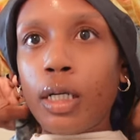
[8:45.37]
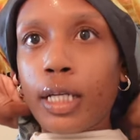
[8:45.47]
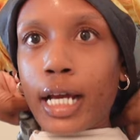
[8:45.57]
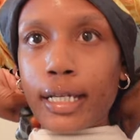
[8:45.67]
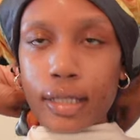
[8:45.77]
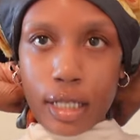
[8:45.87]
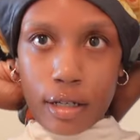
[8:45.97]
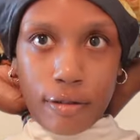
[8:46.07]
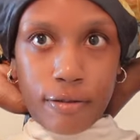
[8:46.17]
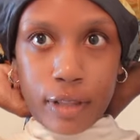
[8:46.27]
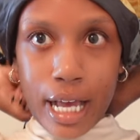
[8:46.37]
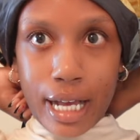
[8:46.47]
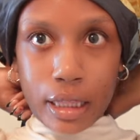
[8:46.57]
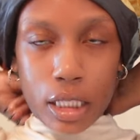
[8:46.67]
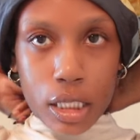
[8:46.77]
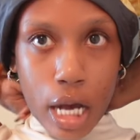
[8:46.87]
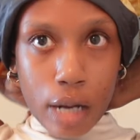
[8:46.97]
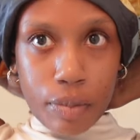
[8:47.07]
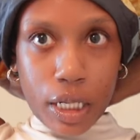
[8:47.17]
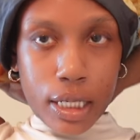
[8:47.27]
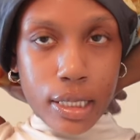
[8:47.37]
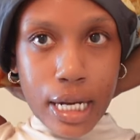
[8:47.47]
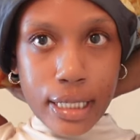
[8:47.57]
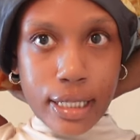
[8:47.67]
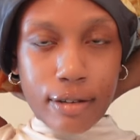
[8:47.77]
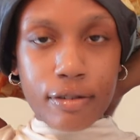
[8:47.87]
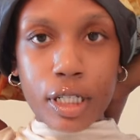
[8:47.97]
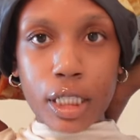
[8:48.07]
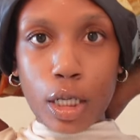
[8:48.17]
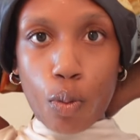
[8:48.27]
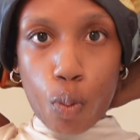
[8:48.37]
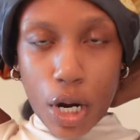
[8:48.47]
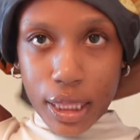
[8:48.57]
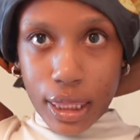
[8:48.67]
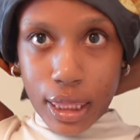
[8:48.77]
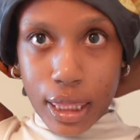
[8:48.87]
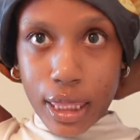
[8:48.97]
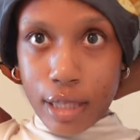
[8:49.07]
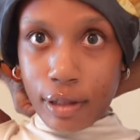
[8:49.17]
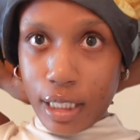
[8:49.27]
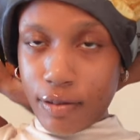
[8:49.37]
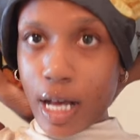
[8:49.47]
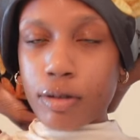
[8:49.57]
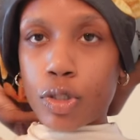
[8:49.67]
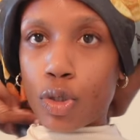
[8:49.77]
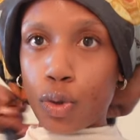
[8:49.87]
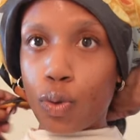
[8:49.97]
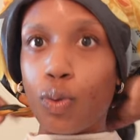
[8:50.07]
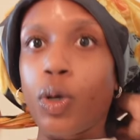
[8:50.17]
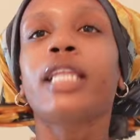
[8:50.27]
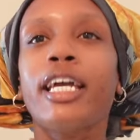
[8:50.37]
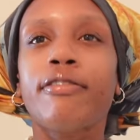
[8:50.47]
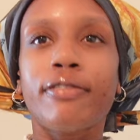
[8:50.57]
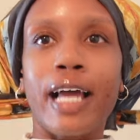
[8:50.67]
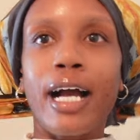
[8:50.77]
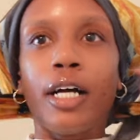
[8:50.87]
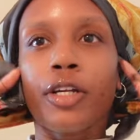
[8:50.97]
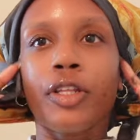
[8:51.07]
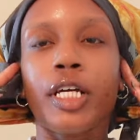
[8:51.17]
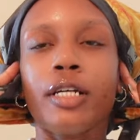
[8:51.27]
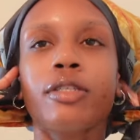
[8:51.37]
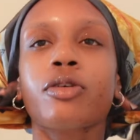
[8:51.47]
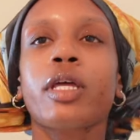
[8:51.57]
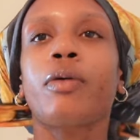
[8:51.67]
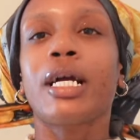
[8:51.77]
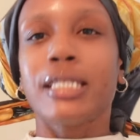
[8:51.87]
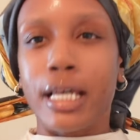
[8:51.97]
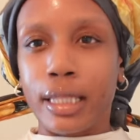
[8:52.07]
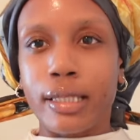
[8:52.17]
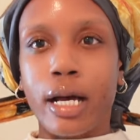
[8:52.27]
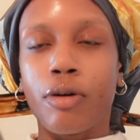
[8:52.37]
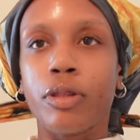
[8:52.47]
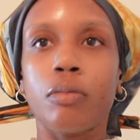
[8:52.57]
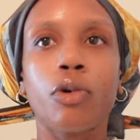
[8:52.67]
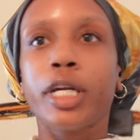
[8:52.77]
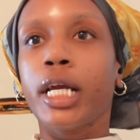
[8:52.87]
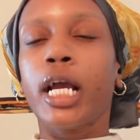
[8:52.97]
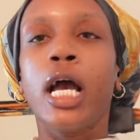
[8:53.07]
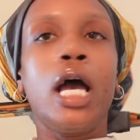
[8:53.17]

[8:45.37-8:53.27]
nice and flat at the top because I definitely want the leave out to lay flat under there so that when I take this out in the morning,